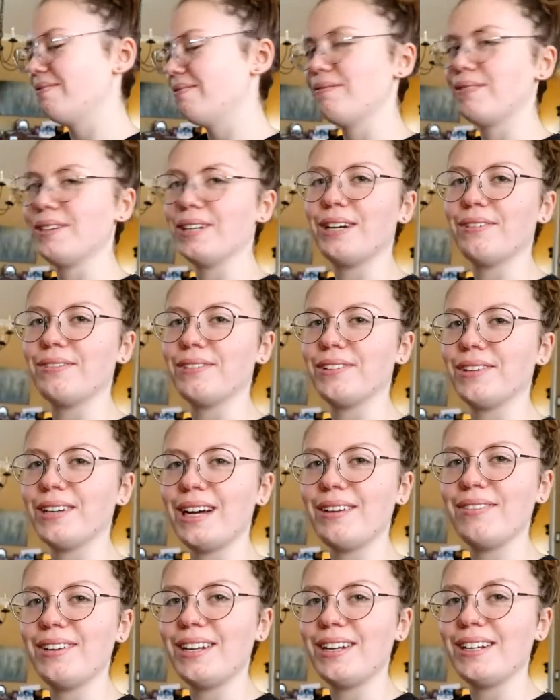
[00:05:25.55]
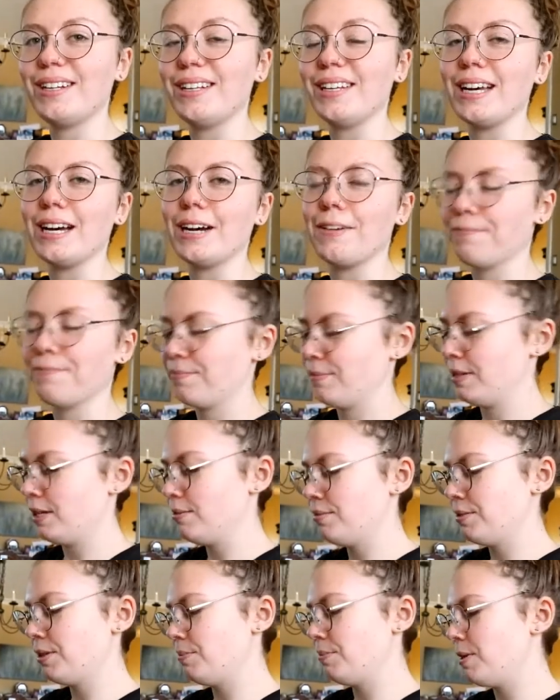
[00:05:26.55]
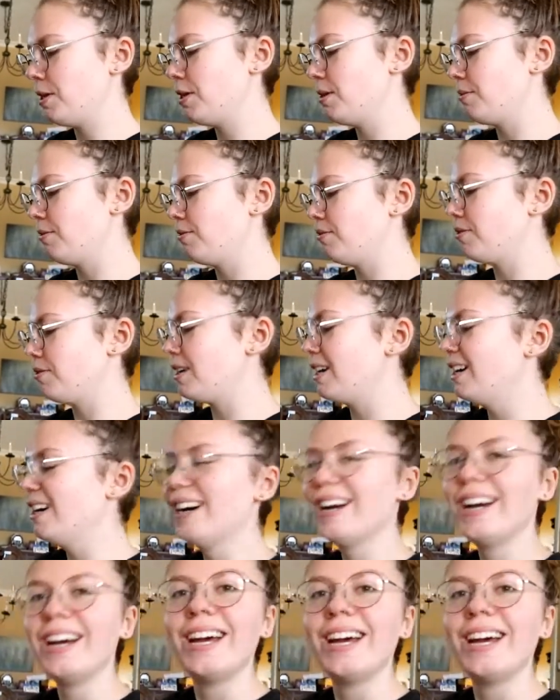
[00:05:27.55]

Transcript: whatever. I mean, yeah, it was better before.